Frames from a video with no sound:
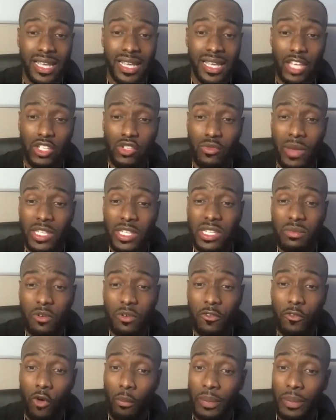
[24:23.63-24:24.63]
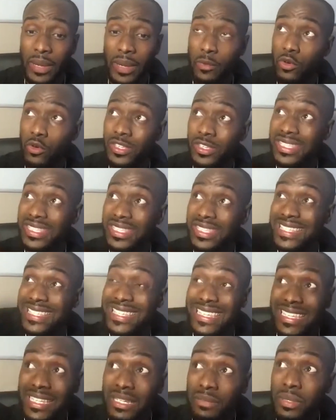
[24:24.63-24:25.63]
as you mentioned before, people
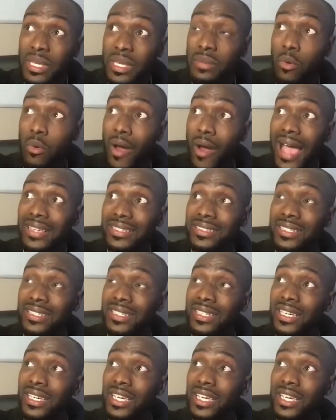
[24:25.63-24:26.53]
see people as,